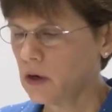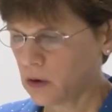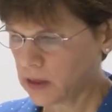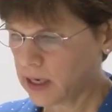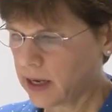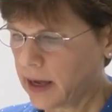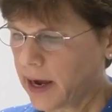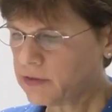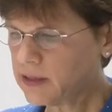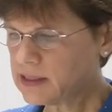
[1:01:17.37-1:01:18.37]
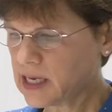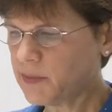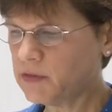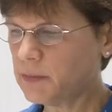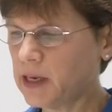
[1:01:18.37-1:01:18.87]
Okay, I think
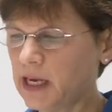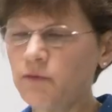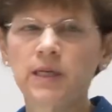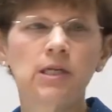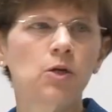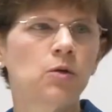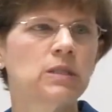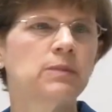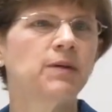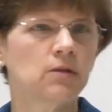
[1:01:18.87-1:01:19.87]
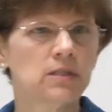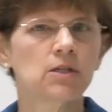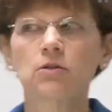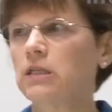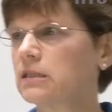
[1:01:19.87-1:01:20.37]
some of them may have been used, but those
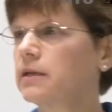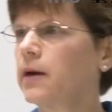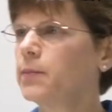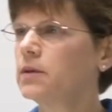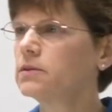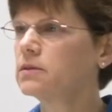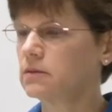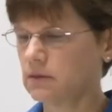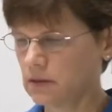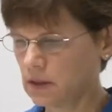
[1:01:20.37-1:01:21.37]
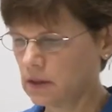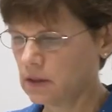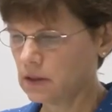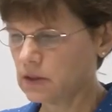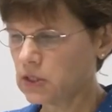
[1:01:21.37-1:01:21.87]
are good examples.
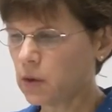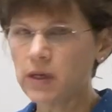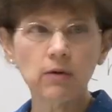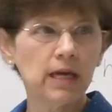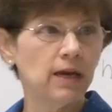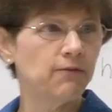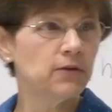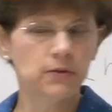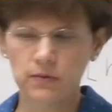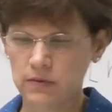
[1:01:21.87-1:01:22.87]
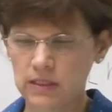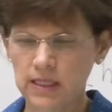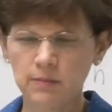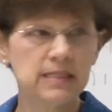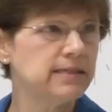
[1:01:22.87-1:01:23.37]
So are we okay for
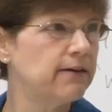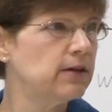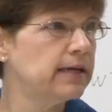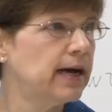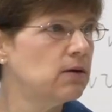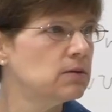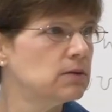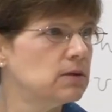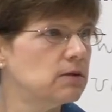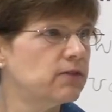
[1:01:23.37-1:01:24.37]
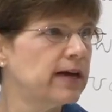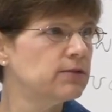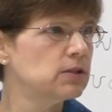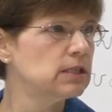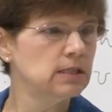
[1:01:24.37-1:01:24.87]
statement 7 now? 5
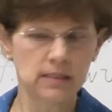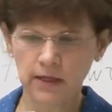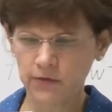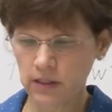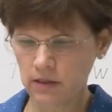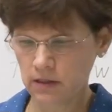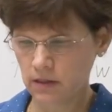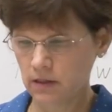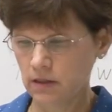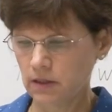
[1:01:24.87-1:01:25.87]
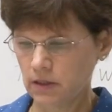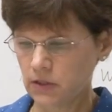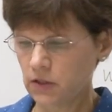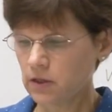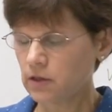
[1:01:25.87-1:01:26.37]
turned into 7?
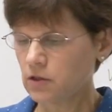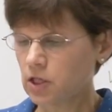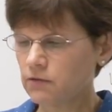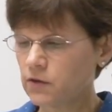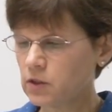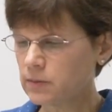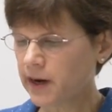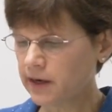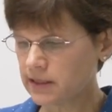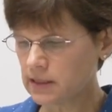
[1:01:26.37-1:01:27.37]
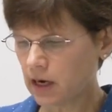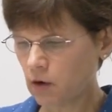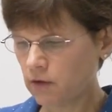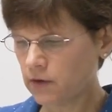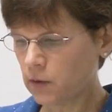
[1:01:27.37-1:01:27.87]
So the confused part is now
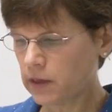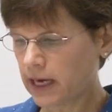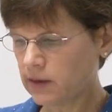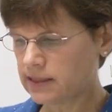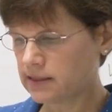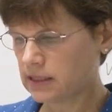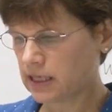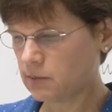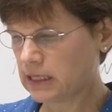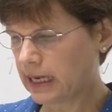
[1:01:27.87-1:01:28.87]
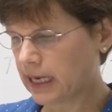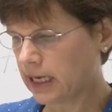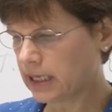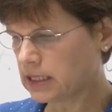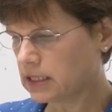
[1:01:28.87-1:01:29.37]
over. We're now at statement
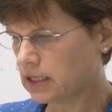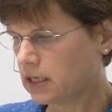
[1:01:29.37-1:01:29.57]
8.